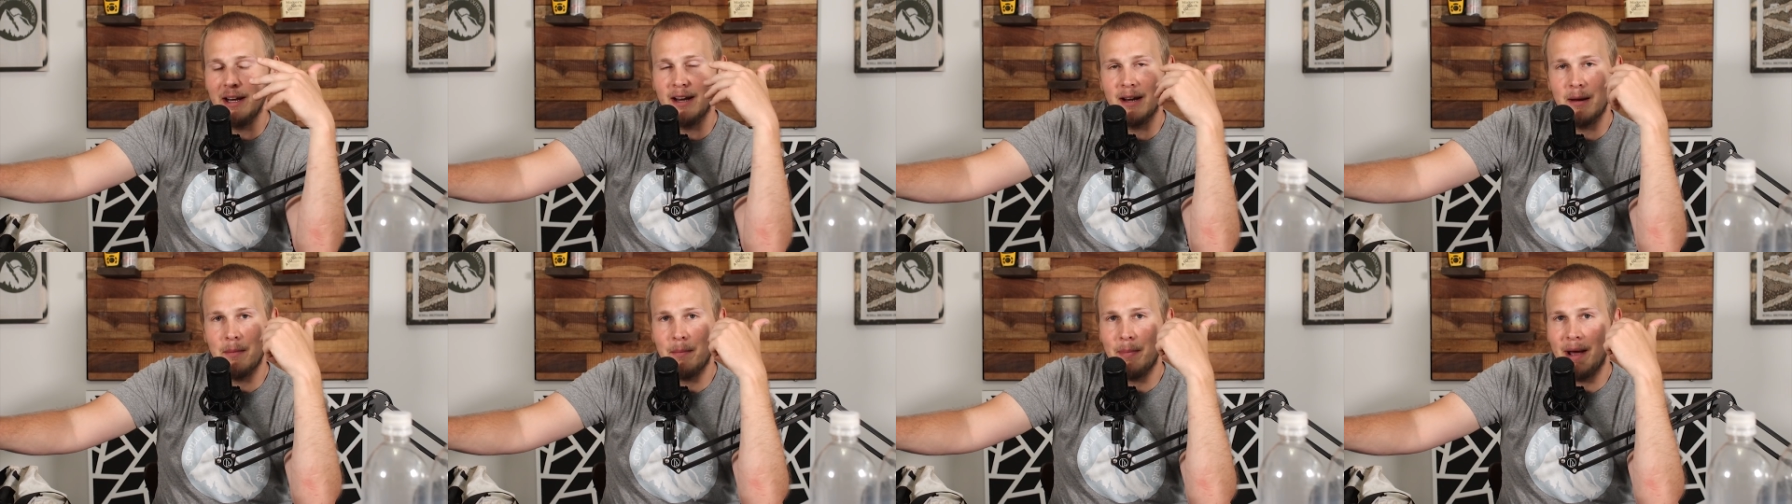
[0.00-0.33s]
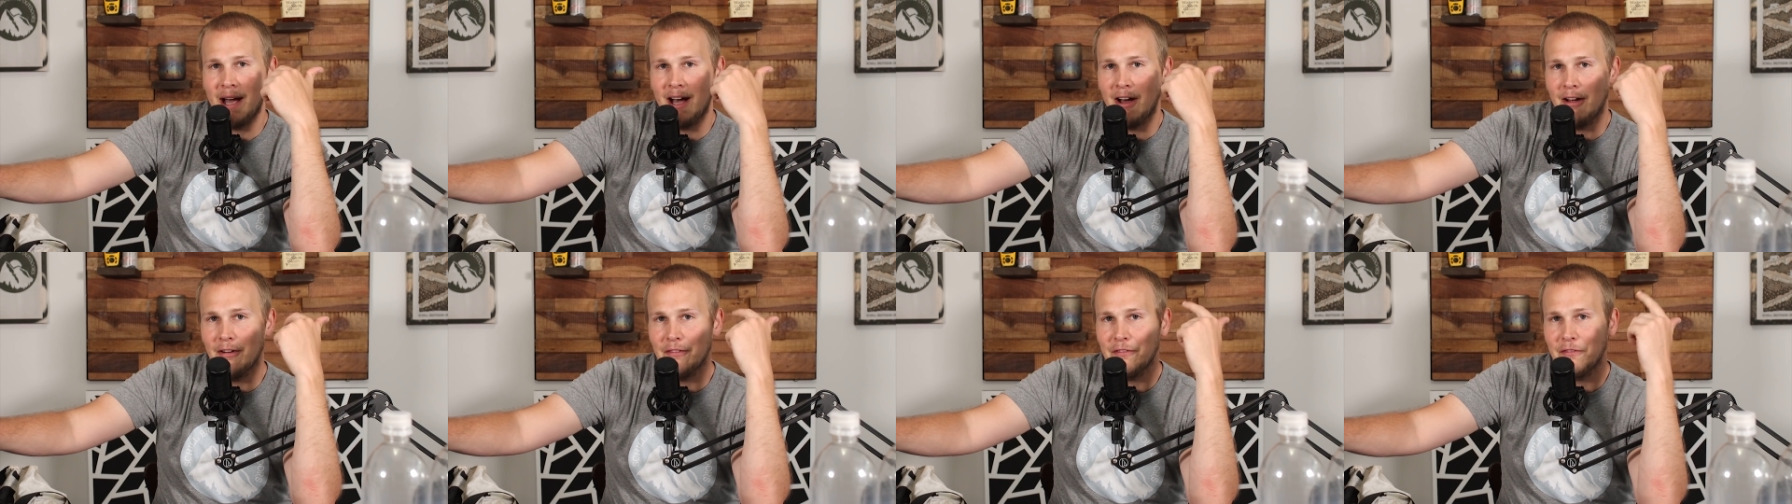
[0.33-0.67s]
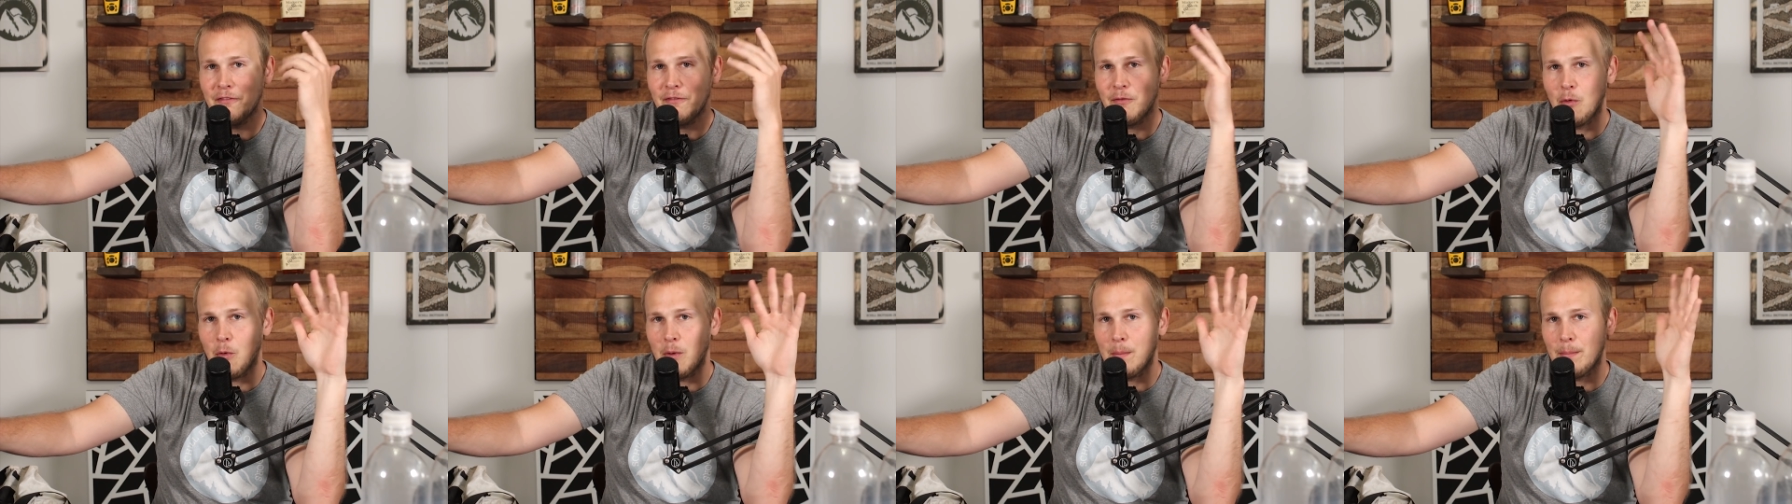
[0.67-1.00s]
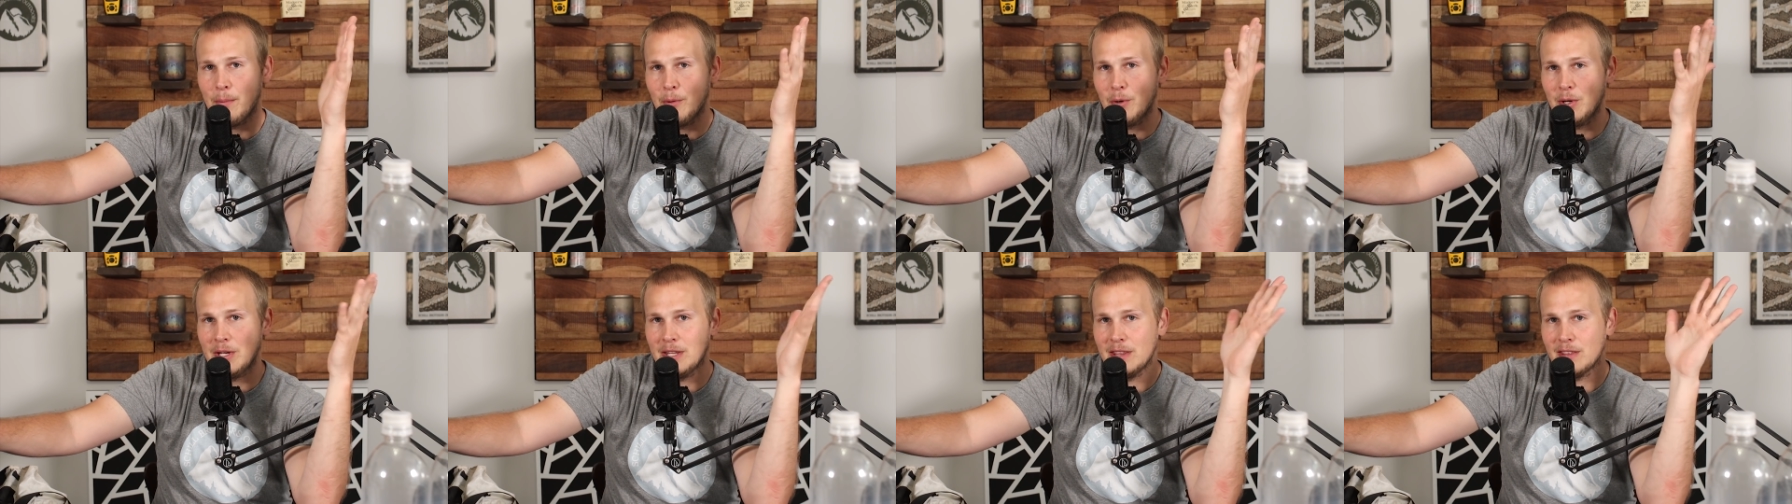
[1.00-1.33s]
in at about
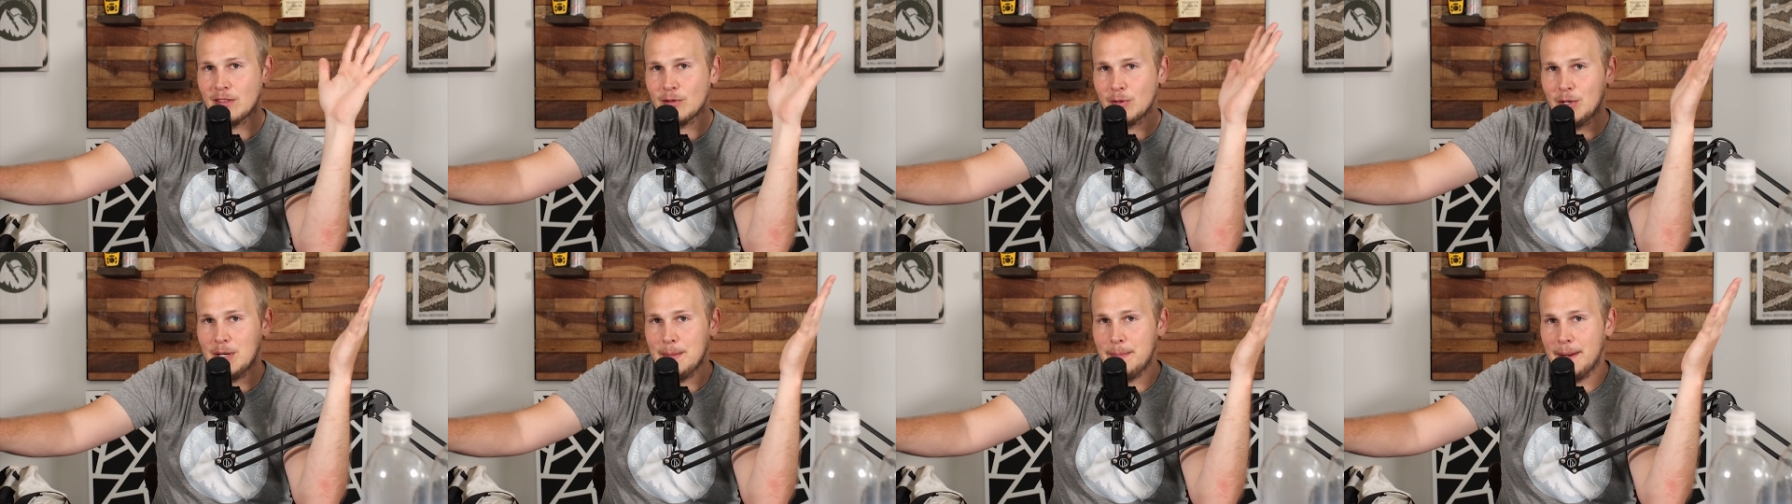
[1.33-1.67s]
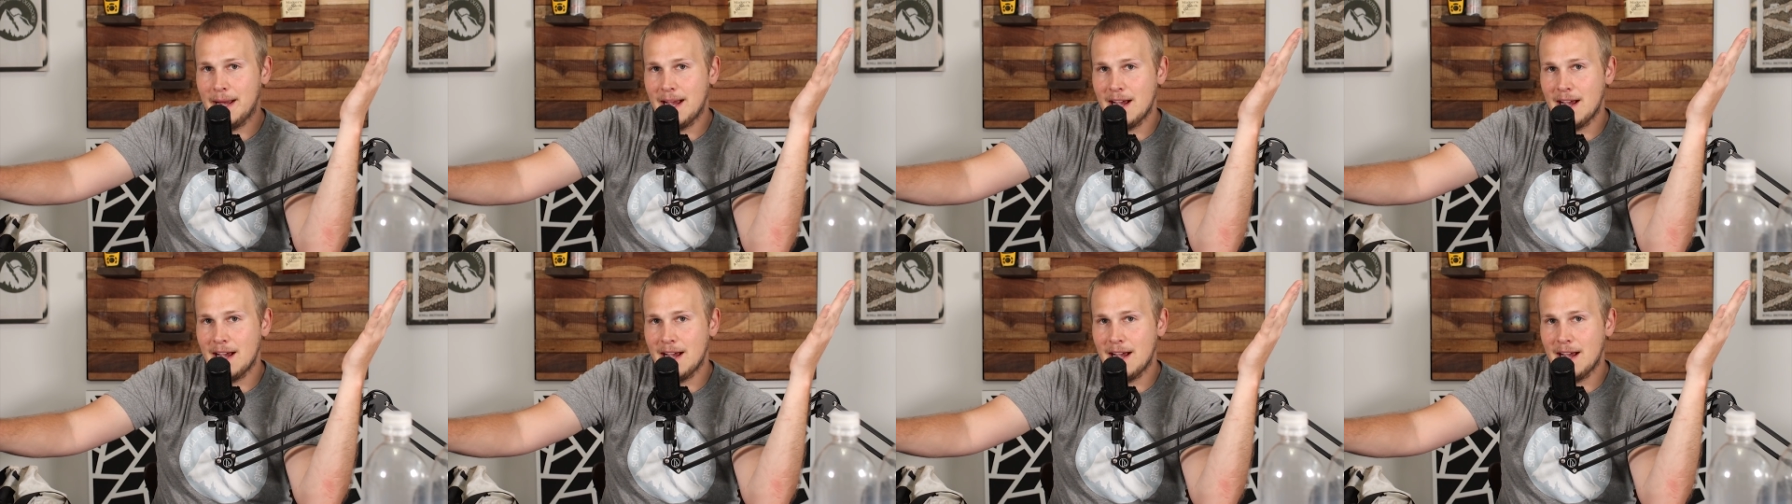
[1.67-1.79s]
4.3